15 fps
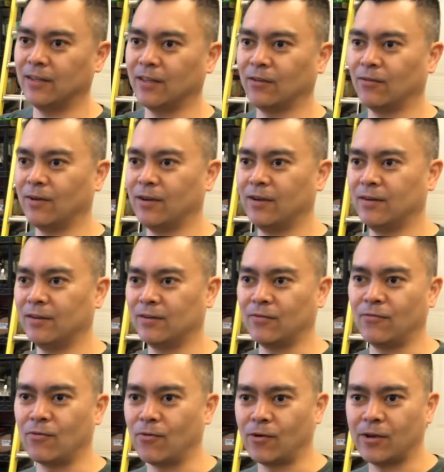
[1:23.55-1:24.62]
the other end is
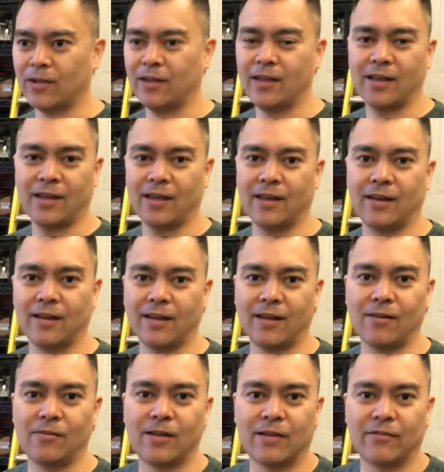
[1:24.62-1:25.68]
40, and I
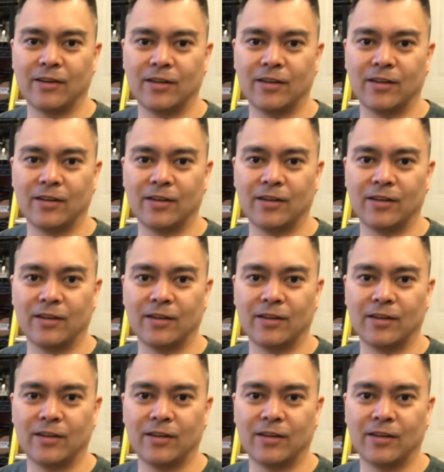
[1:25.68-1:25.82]
don't have